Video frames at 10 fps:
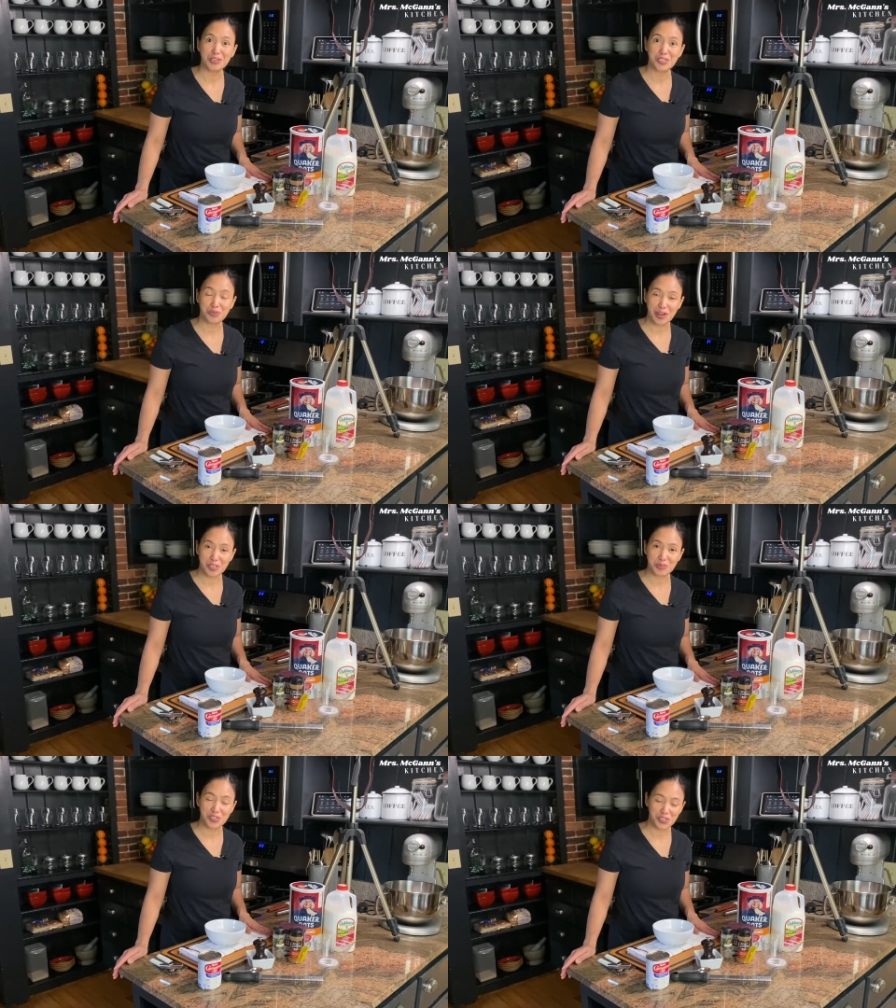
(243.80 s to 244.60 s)
is ready to
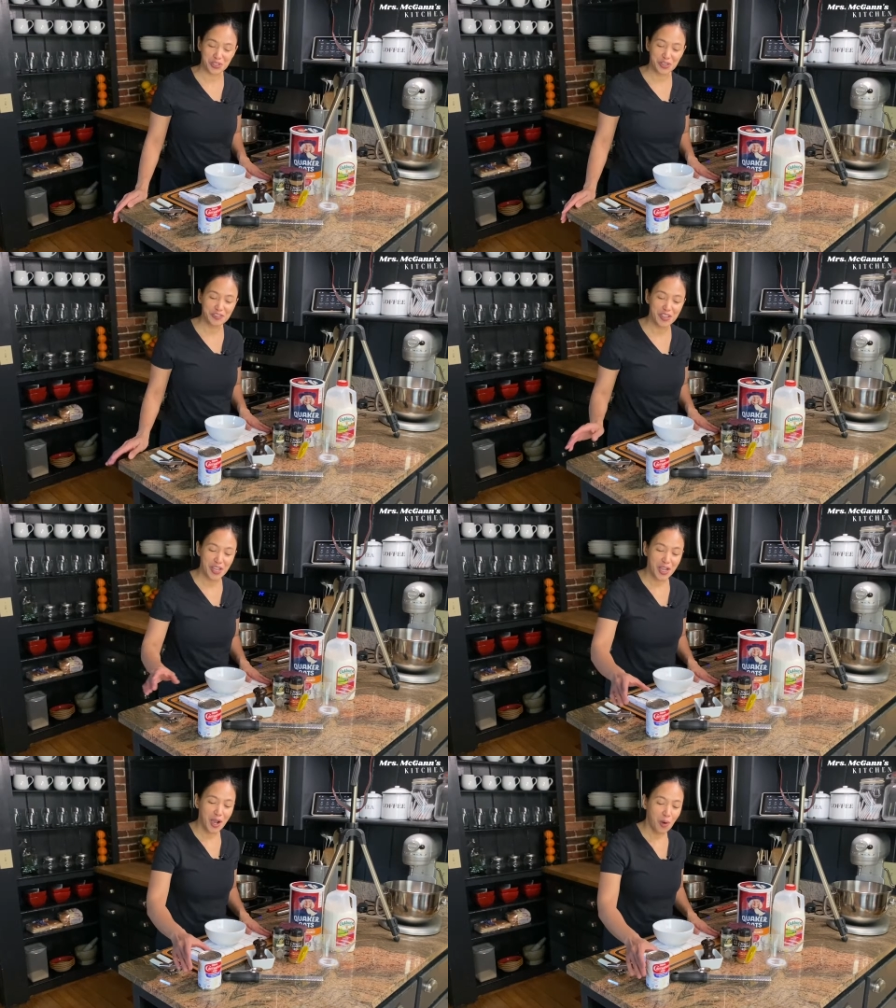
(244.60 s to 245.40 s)
be served,
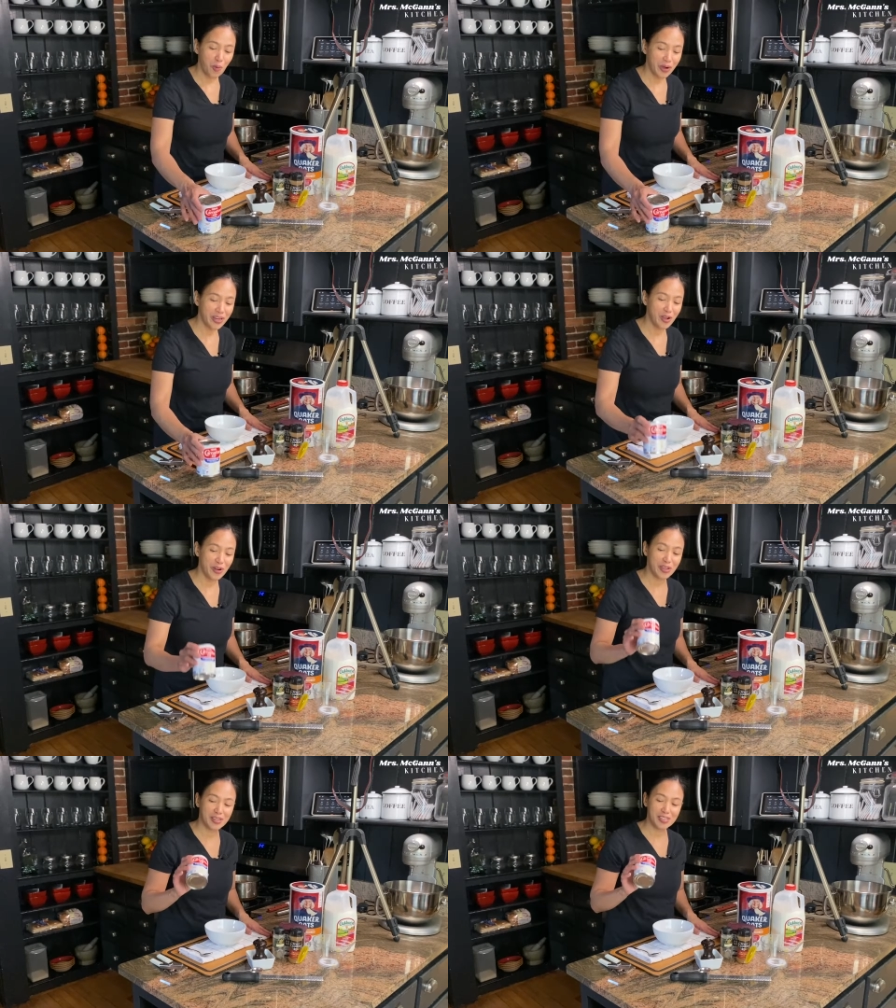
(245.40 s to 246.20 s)
we're
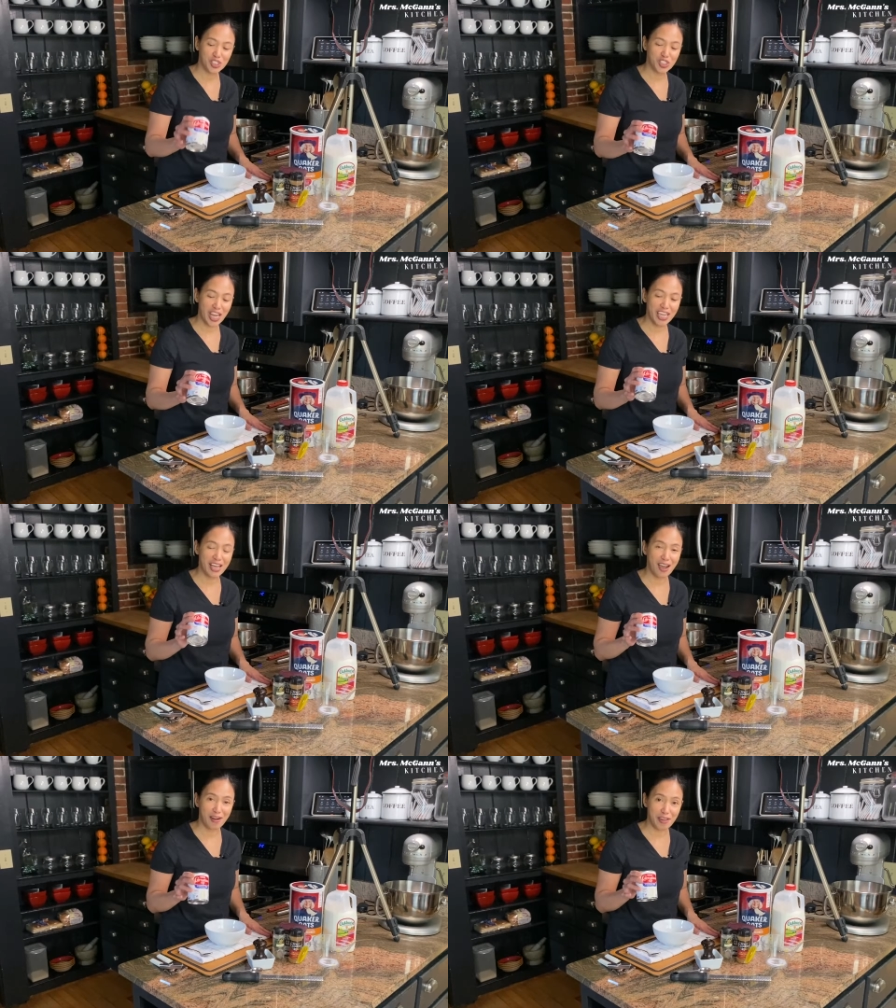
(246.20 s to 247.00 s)
gonna shake
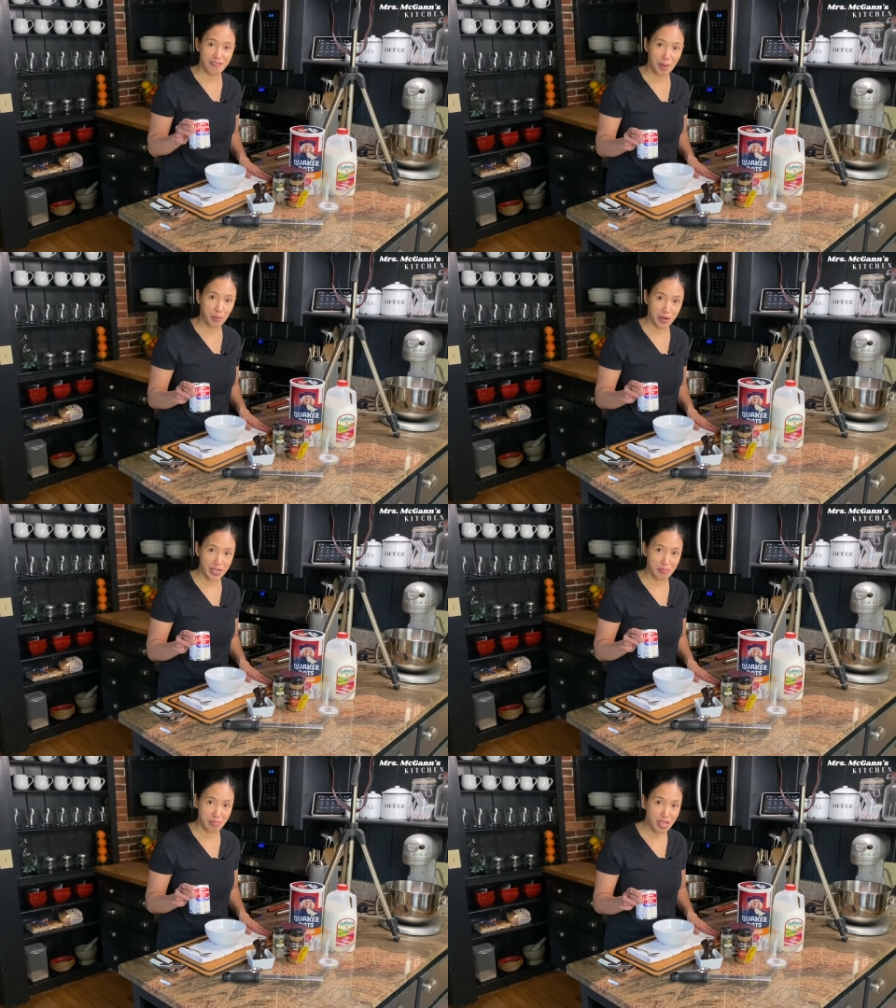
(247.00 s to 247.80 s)
our evaporated
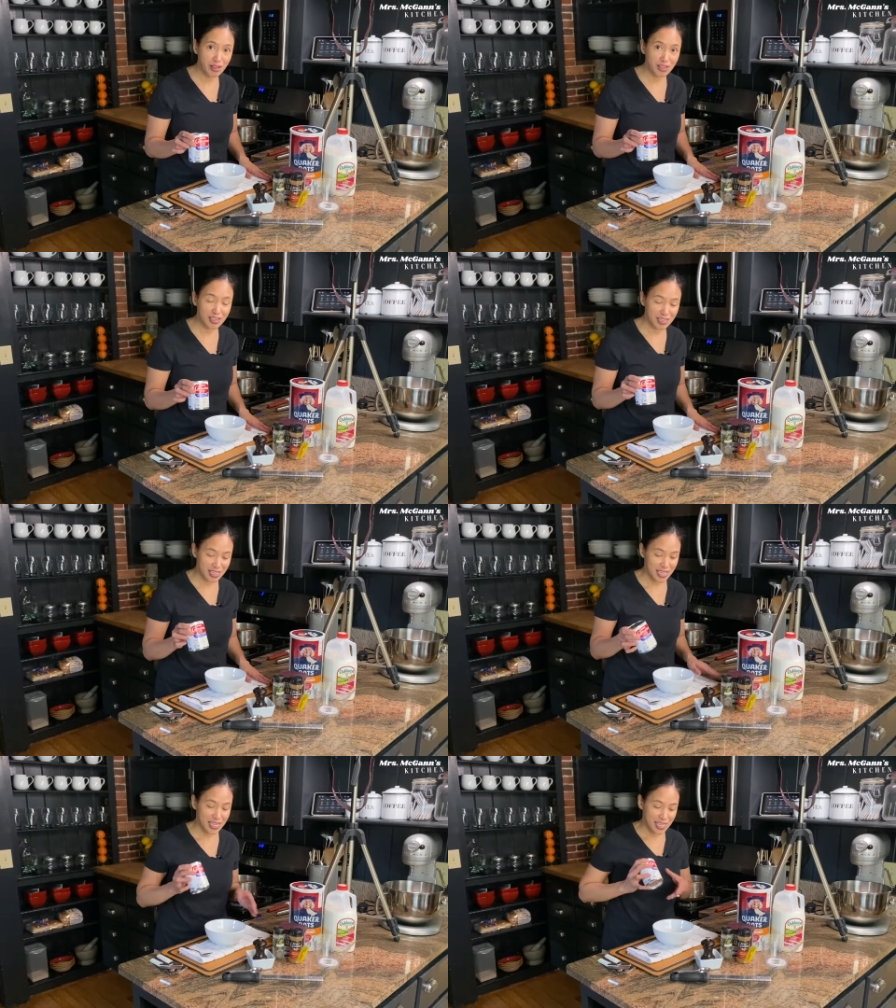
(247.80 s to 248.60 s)
milk
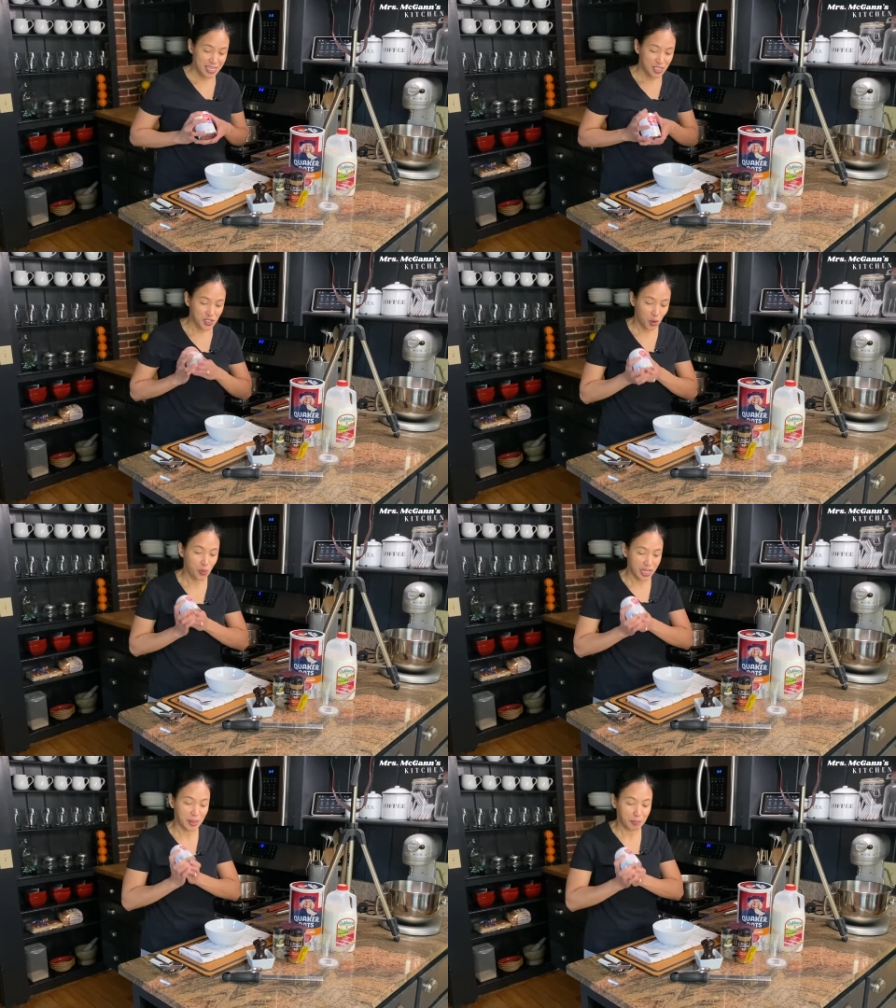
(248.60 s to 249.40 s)
so we
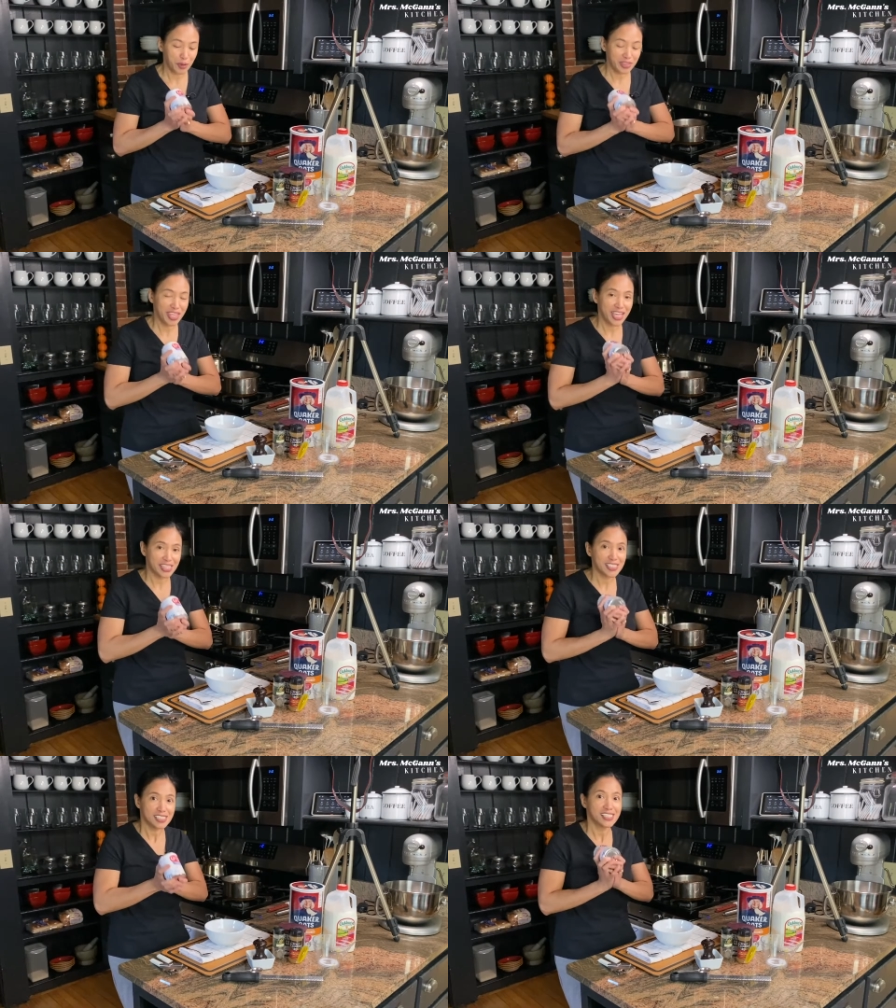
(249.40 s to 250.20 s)
can put
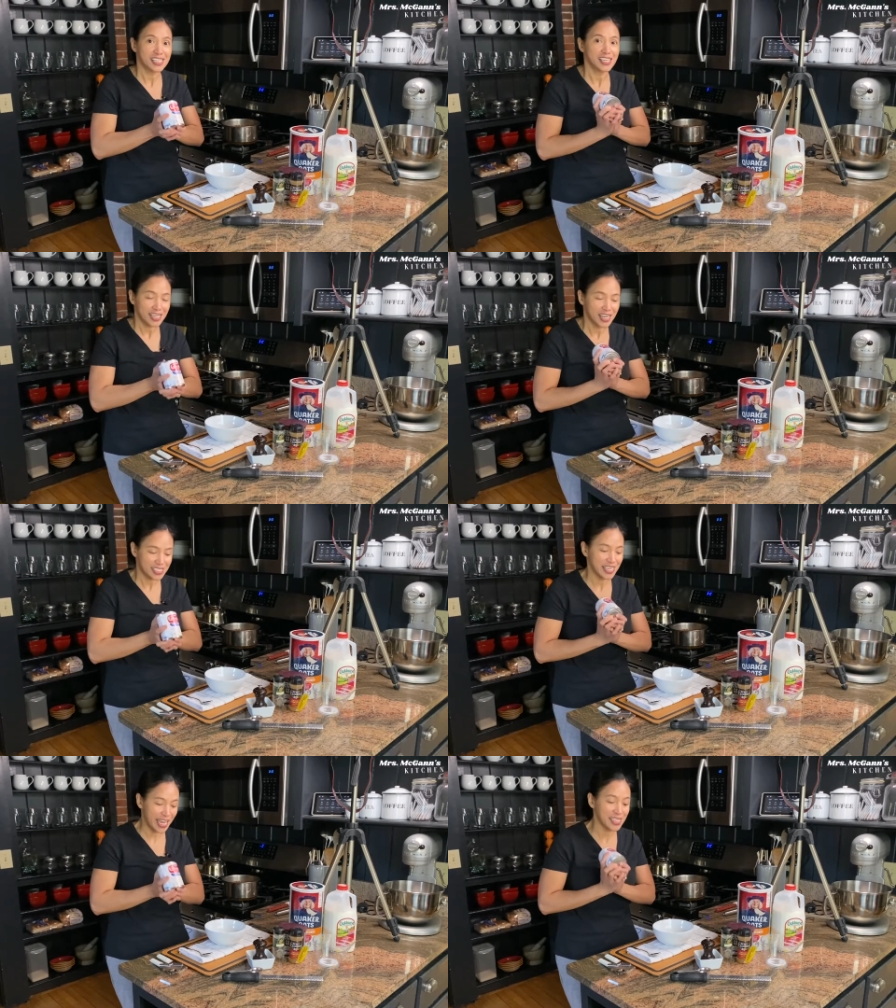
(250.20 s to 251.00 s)
this as
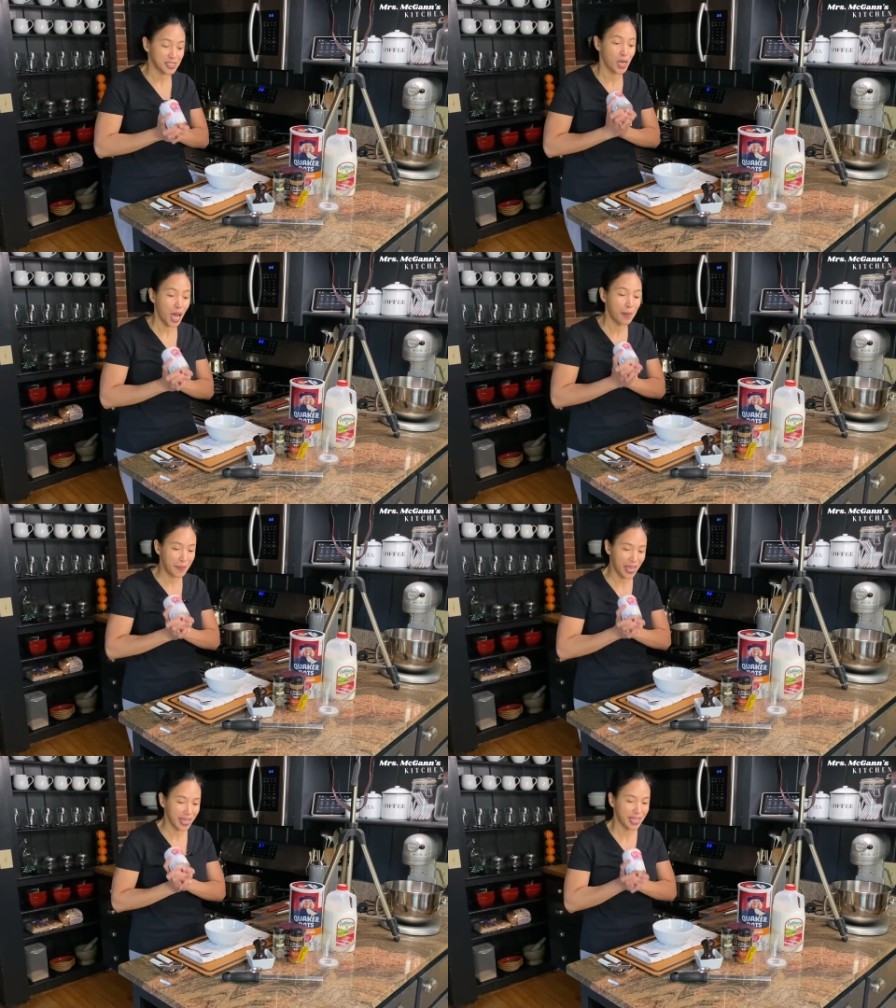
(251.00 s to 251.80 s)
a
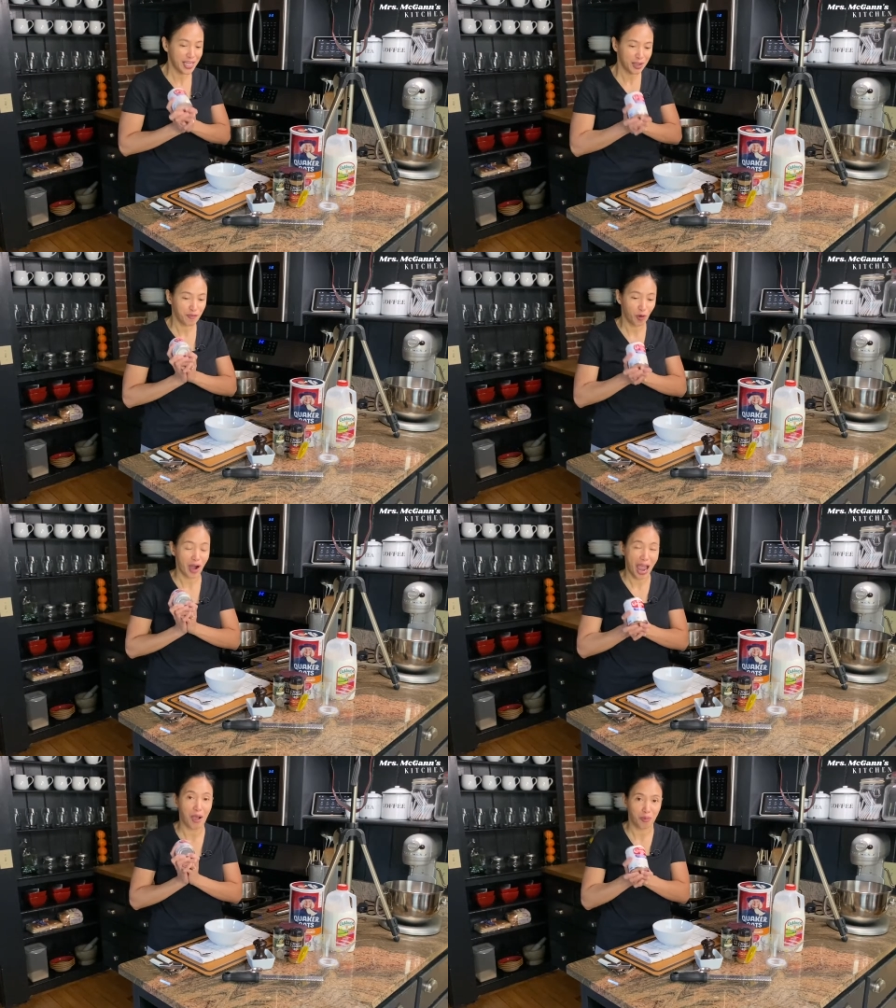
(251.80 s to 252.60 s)
topping for
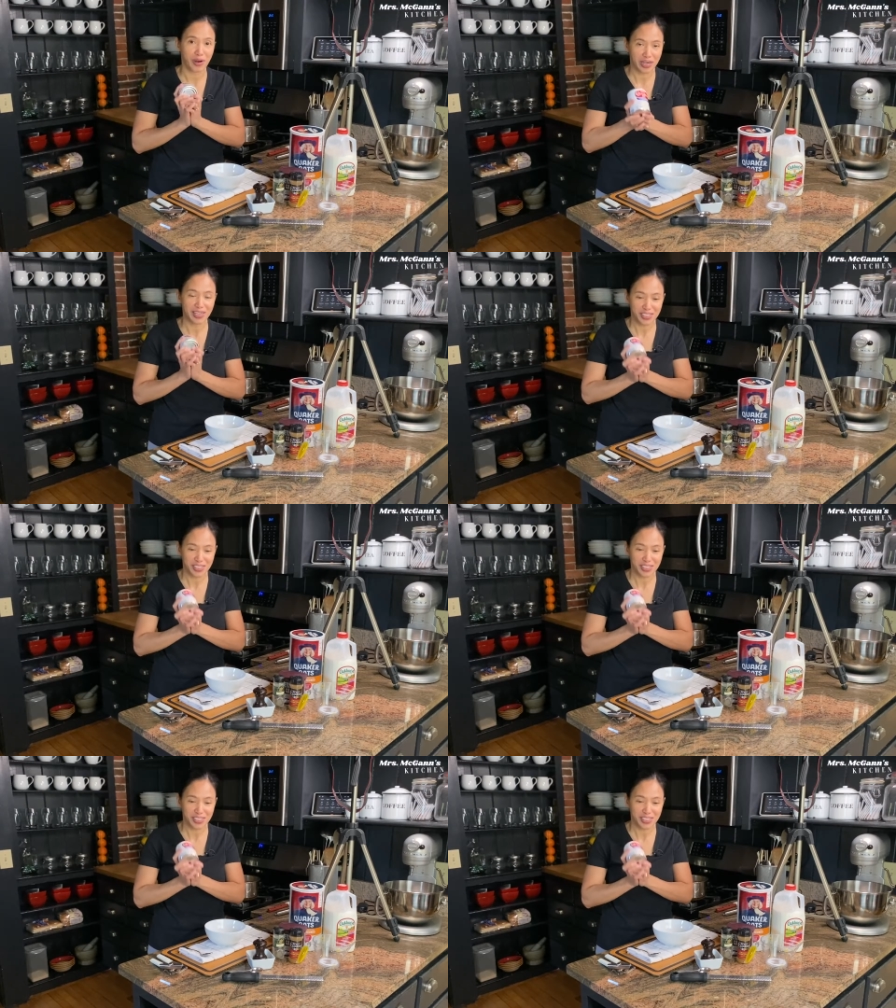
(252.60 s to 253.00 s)
our